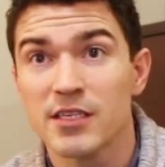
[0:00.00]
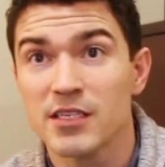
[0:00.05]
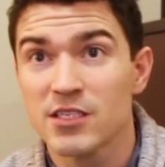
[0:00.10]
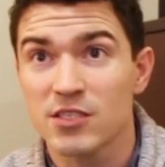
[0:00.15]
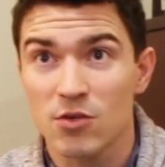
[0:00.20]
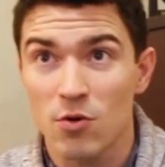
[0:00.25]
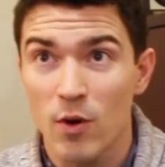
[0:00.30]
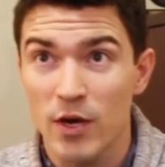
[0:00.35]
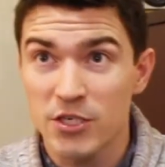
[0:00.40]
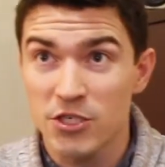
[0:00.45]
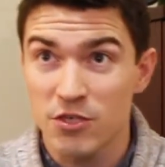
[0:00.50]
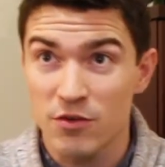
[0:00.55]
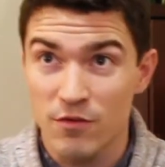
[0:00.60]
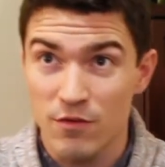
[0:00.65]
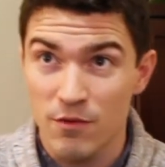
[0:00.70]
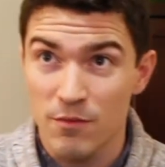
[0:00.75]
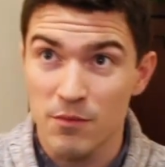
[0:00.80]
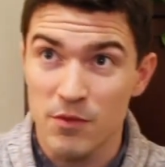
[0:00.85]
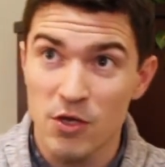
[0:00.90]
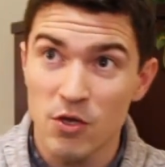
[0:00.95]
This is a question
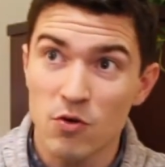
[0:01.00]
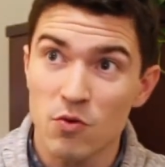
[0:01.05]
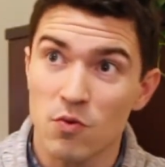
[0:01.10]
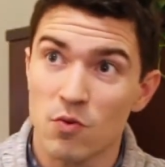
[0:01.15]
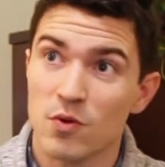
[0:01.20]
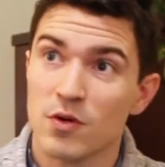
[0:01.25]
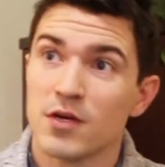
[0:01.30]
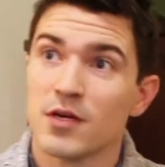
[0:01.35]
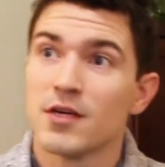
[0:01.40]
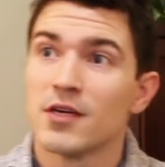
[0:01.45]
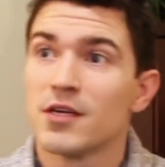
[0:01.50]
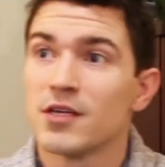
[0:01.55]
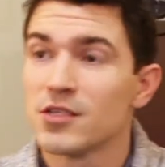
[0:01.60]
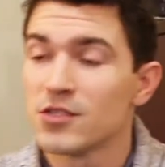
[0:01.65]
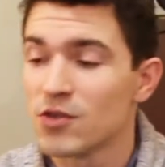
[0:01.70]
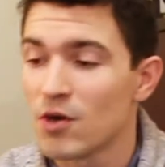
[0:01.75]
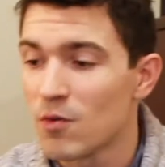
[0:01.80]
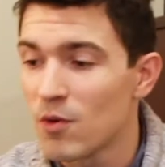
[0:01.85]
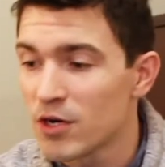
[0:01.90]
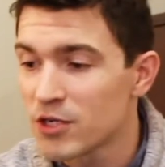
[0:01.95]
from you,
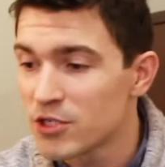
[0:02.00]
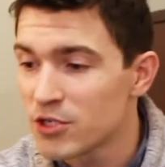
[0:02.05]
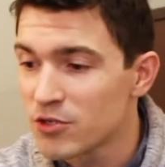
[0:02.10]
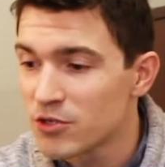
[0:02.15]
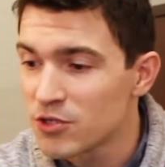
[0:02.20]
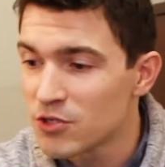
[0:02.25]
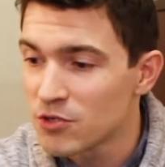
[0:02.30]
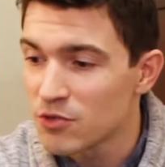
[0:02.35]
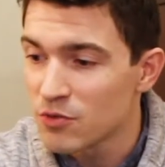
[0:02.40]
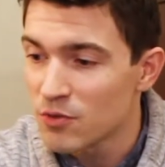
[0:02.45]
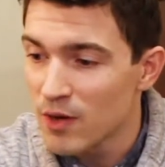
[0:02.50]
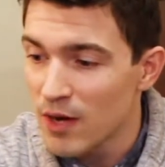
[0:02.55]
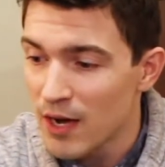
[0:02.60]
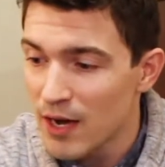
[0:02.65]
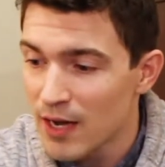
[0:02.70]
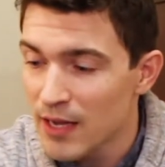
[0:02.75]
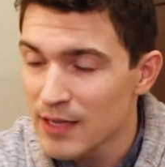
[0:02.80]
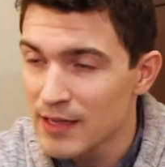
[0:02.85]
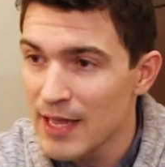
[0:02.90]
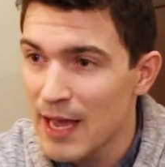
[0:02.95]
so I want you to
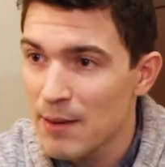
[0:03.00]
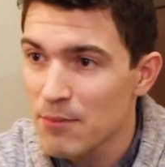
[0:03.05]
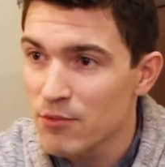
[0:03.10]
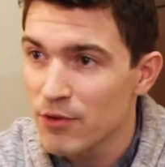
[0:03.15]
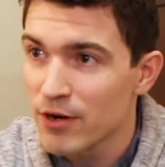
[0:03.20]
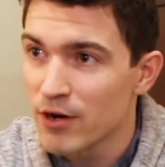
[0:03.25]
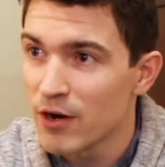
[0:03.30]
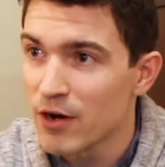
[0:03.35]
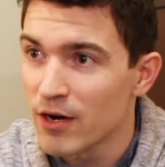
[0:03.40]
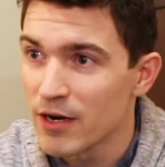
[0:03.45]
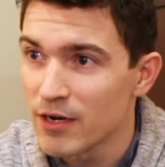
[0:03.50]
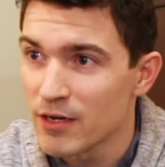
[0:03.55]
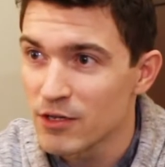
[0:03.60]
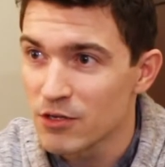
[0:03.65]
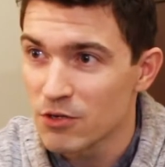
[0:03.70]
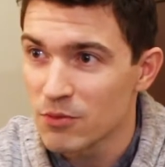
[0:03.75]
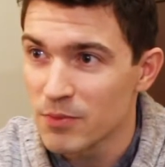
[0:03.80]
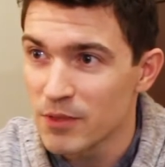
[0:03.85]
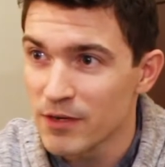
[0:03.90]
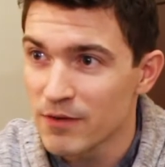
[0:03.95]
uh, elaborate on it a
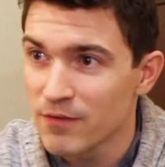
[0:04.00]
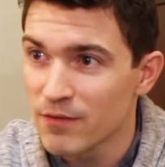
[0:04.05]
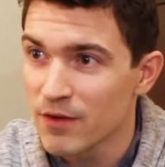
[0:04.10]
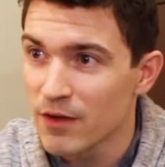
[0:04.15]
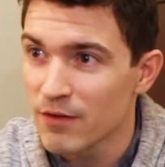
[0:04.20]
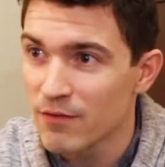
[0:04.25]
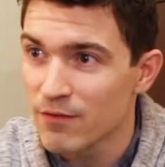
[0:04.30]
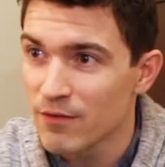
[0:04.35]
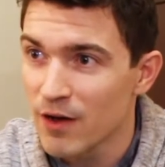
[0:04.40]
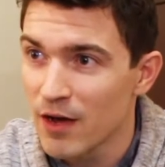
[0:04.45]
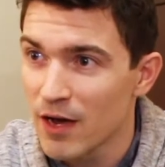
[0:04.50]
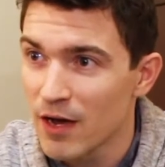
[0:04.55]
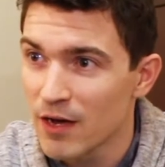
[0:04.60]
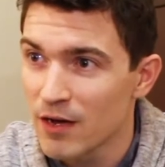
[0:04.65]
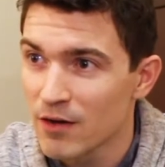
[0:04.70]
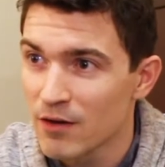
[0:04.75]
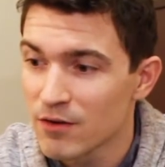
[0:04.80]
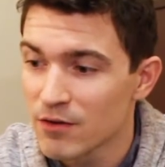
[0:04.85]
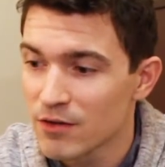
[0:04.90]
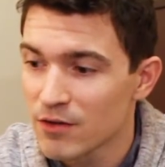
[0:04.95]
little bit sure, if, if
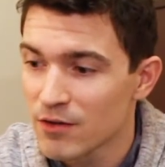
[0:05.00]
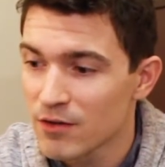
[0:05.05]
uh,